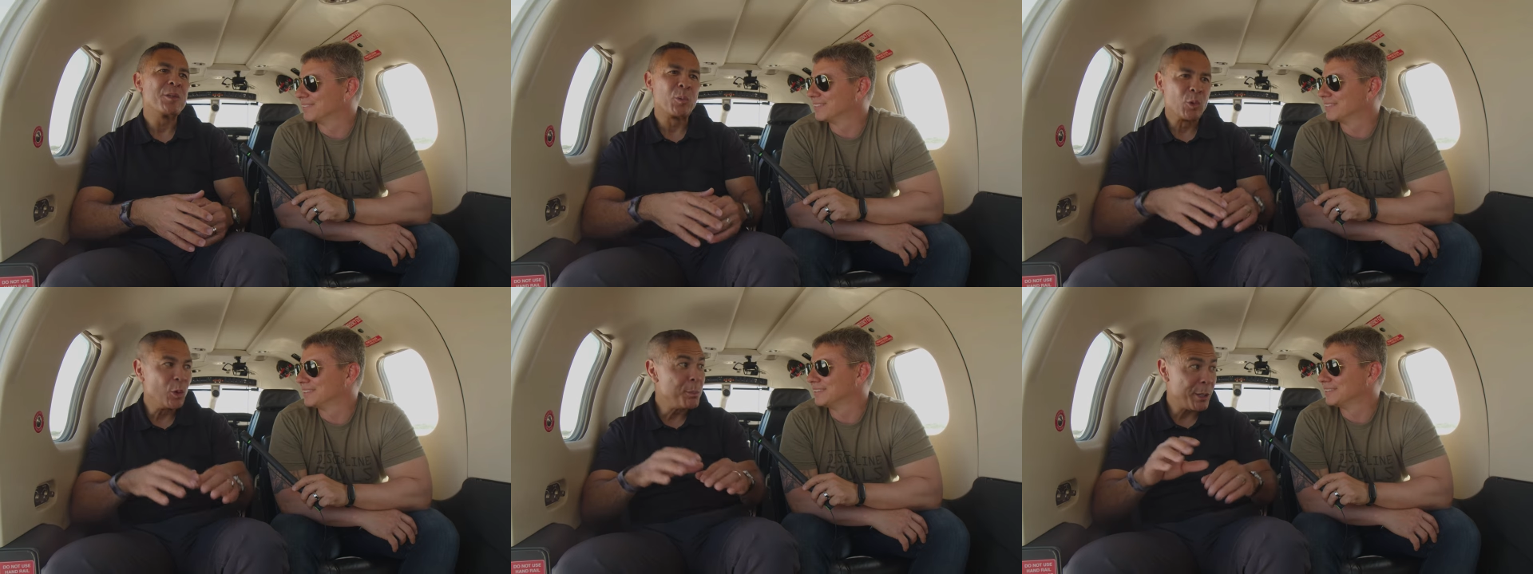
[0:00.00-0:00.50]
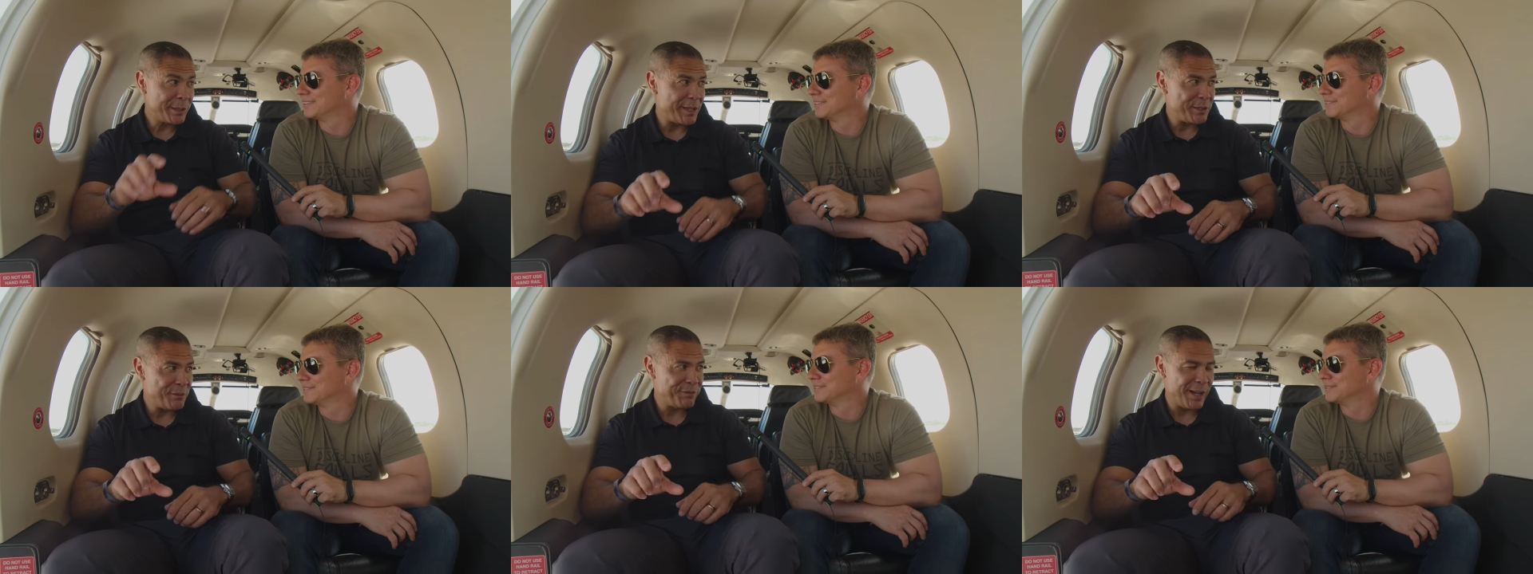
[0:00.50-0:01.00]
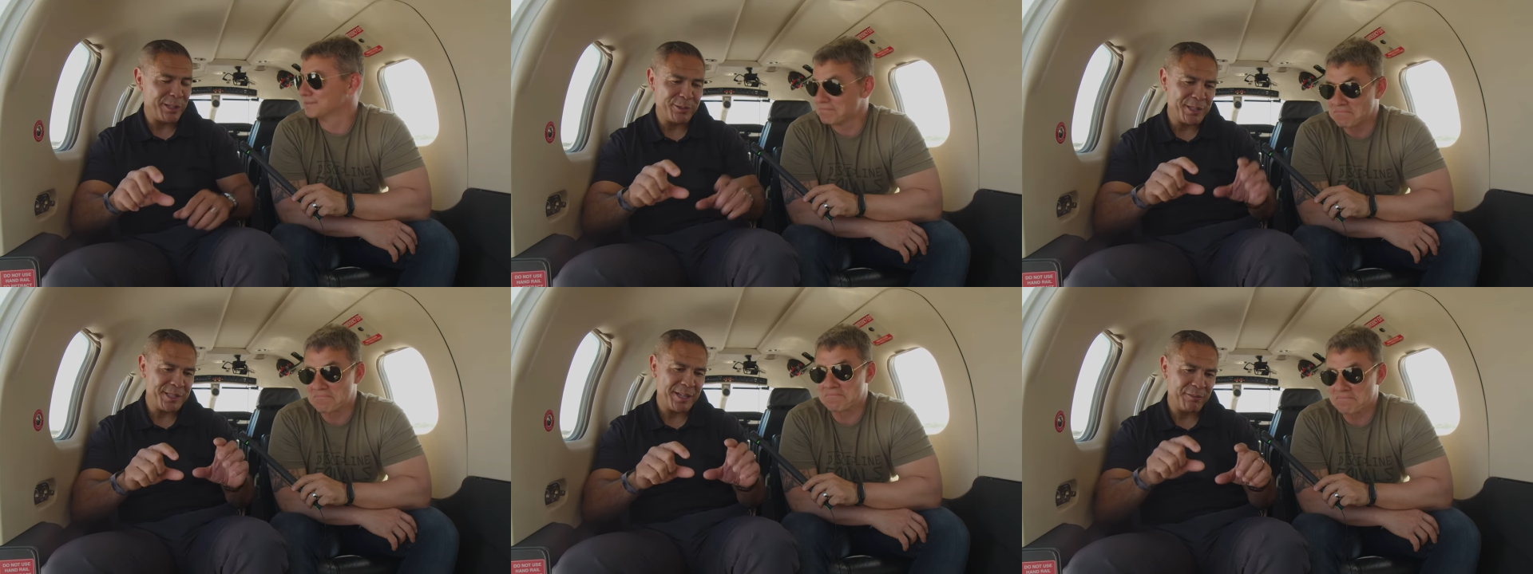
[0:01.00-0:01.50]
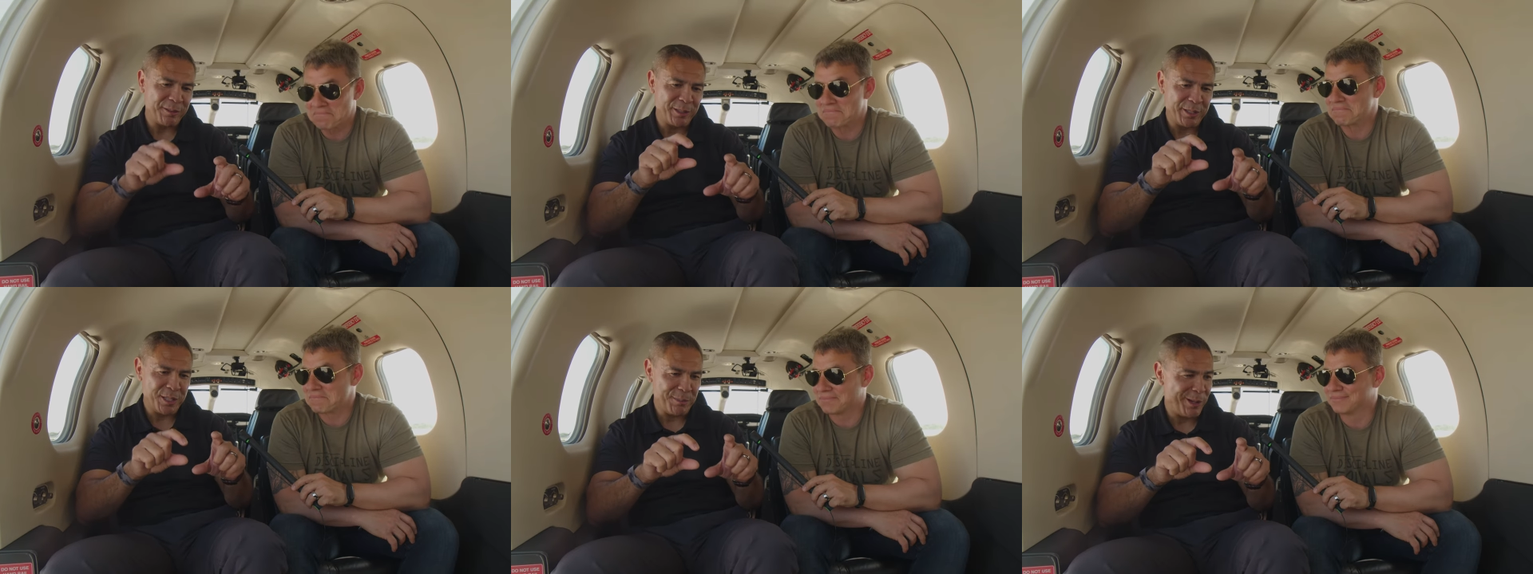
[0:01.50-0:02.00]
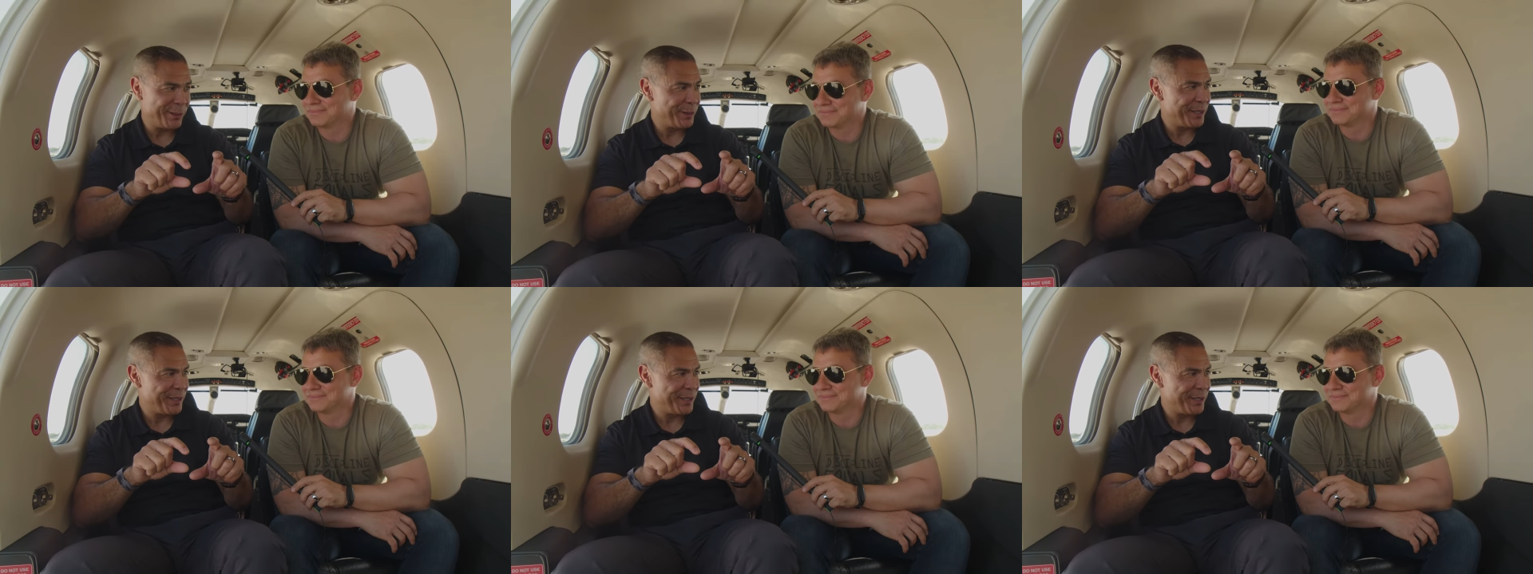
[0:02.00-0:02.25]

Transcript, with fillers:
Speaker 1: the rule book that you follow is definitely smaller